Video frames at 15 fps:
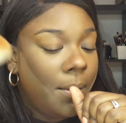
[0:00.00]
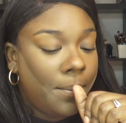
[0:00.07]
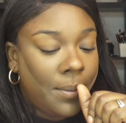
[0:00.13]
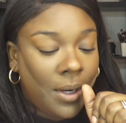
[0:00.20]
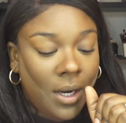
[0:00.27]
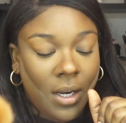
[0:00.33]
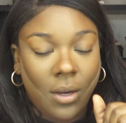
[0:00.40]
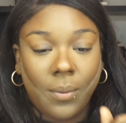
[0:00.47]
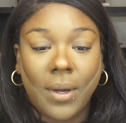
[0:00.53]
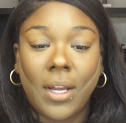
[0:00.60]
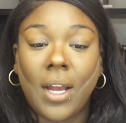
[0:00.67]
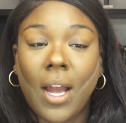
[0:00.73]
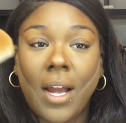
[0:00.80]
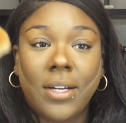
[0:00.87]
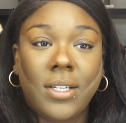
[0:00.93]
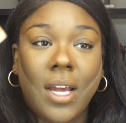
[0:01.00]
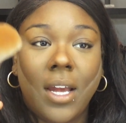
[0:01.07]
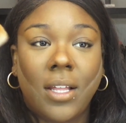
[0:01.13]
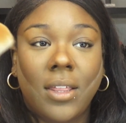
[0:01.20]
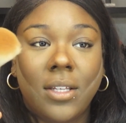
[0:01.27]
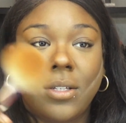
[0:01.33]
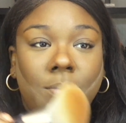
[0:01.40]
But anyway, I
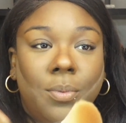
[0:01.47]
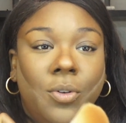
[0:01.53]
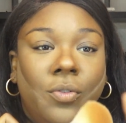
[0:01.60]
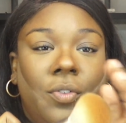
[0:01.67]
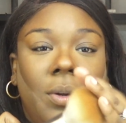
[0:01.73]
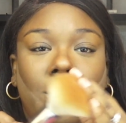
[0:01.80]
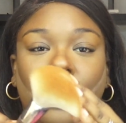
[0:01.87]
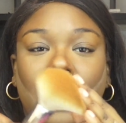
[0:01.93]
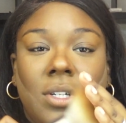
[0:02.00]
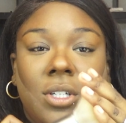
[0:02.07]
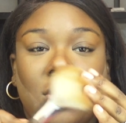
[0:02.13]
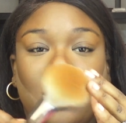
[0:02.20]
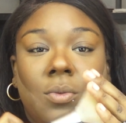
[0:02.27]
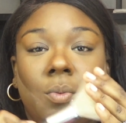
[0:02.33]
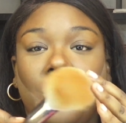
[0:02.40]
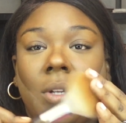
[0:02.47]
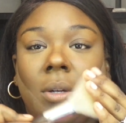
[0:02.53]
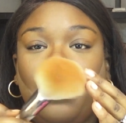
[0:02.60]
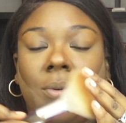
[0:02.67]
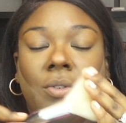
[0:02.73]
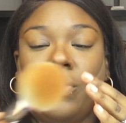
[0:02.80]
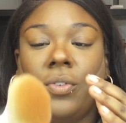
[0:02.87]
take this poofy brush. It's
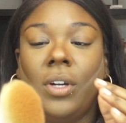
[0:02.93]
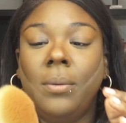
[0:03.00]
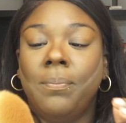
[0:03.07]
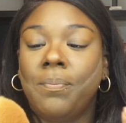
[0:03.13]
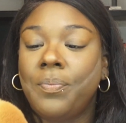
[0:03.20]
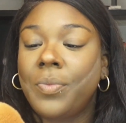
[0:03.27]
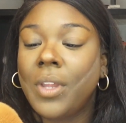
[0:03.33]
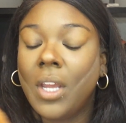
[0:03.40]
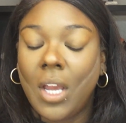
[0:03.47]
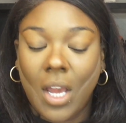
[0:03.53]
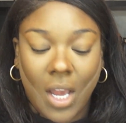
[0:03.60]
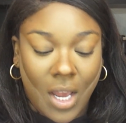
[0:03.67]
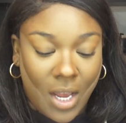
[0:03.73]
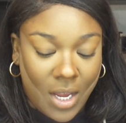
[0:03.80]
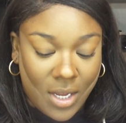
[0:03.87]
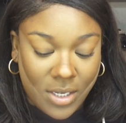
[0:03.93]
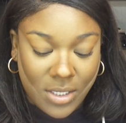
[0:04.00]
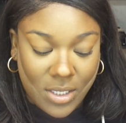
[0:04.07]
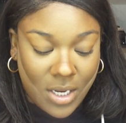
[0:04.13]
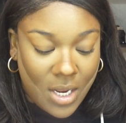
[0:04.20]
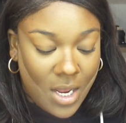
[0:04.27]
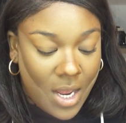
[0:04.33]
really poofy.
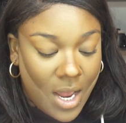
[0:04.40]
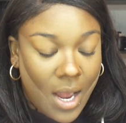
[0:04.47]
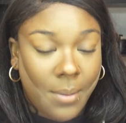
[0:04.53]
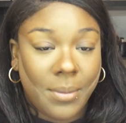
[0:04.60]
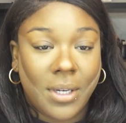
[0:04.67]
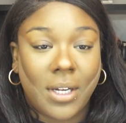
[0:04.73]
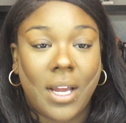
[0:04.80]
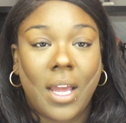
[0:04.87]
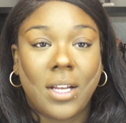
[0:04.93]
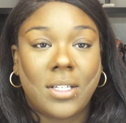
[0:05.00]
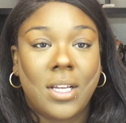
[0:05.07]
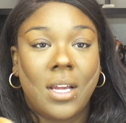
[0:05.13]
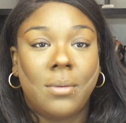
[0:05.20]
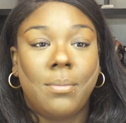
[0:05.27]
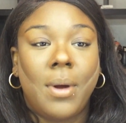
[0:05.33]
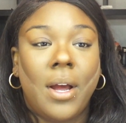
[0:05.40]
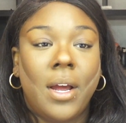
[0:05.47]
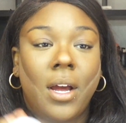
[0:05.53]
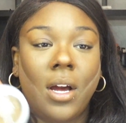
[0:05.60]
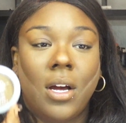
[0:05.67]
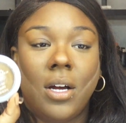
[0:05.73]
And I'm going to take my,